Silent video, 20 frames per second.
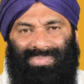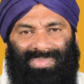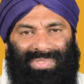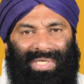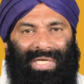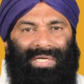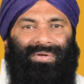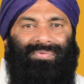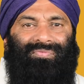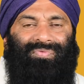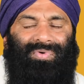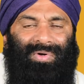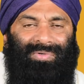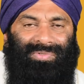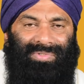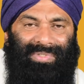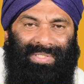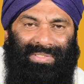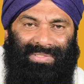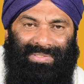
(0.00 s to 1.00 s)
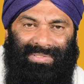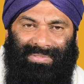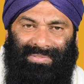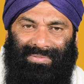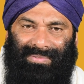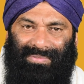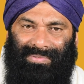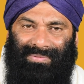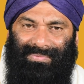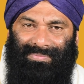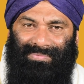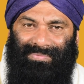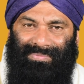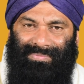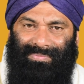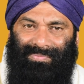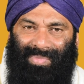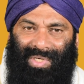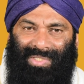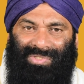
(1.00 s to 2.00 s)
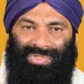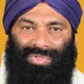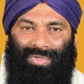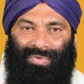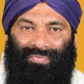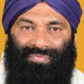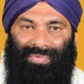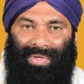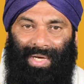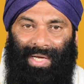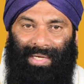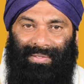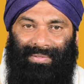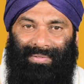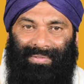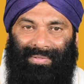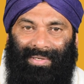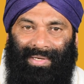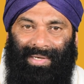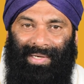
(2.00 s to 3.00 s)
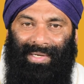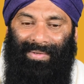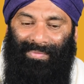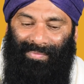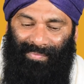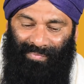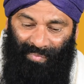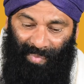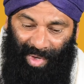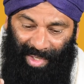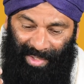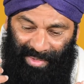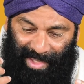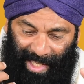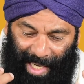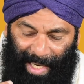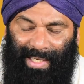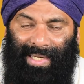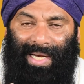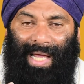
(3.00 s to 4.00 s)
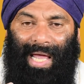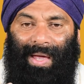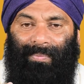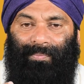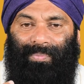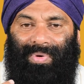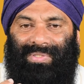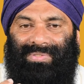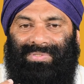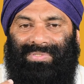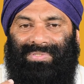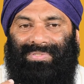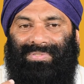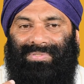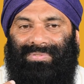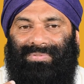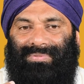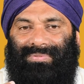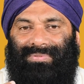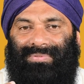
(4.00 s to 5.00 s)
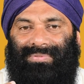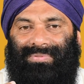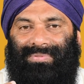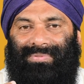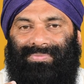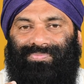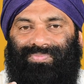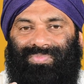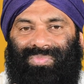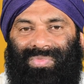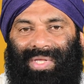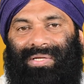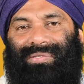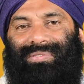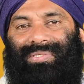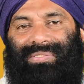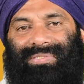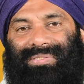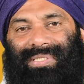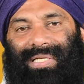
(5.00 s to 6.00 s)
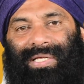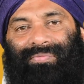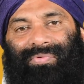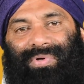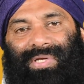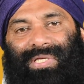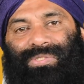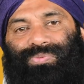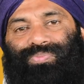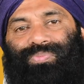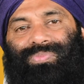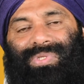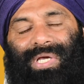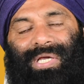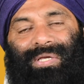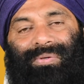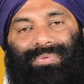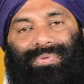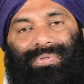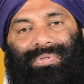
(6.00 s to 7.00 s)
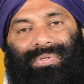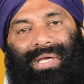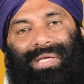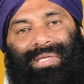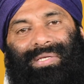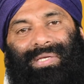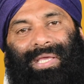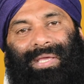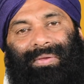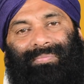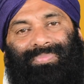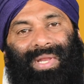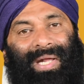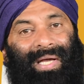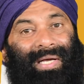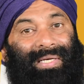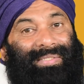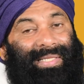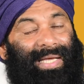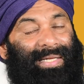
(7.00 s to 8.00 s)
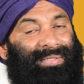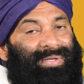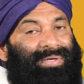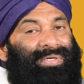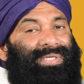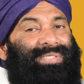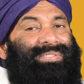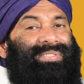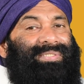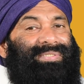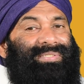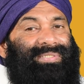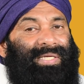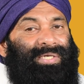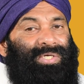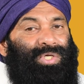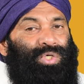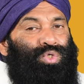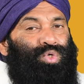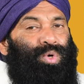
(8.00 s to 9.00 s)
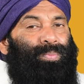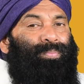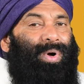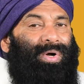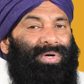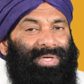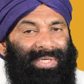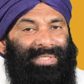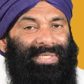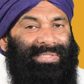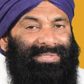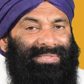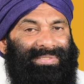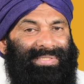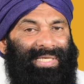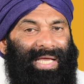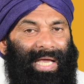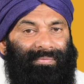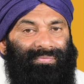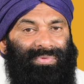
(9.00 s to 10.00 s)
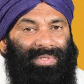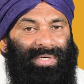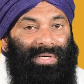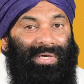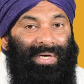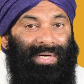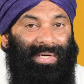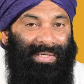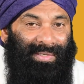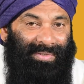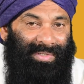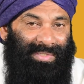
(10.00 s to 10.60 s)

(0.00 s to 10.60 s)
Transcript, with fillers: Jack of all trades, master of none. When that happens, then the slavery is thy name. Then the disease enters. Your body doesn't have the